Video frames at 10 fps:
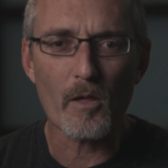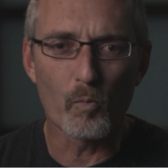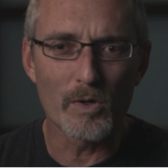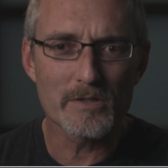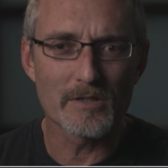
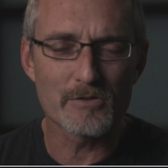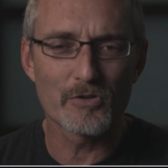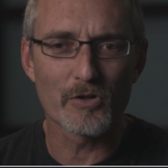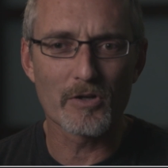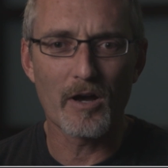once it
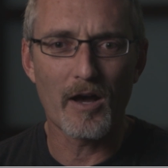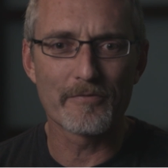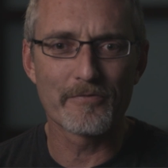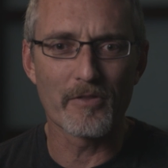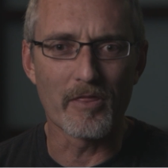took
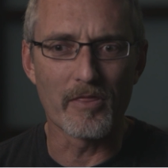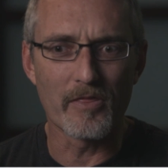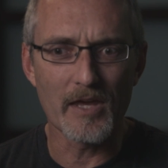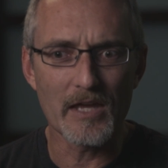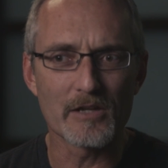off,
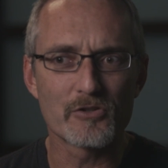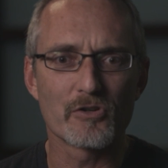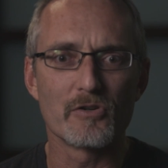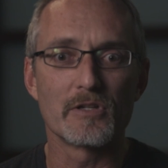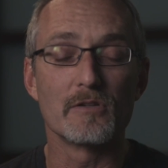then it
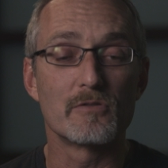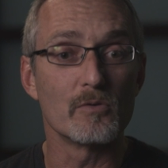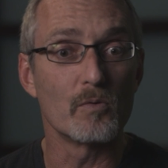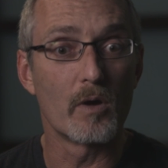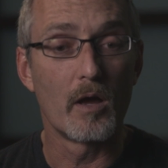turned
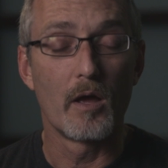into,